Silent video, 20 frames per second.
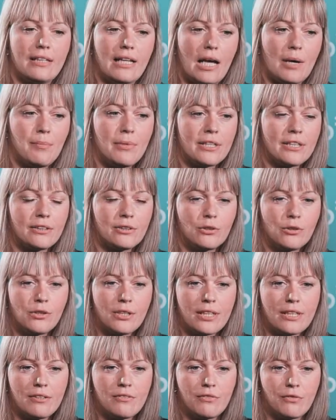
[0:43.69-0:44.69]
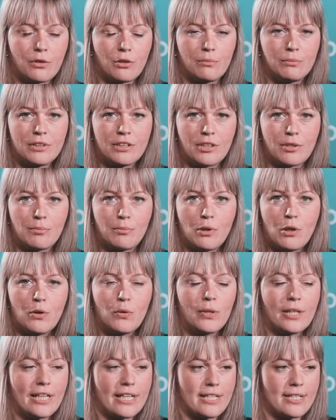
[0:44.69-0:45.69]
Laboratory from
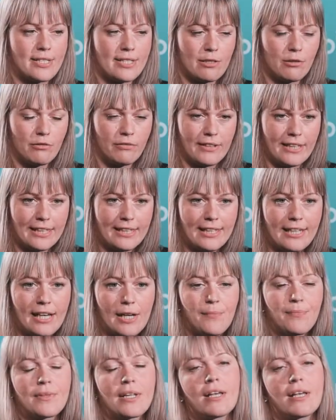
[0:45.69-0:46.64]
Trbovlje, Slovenia,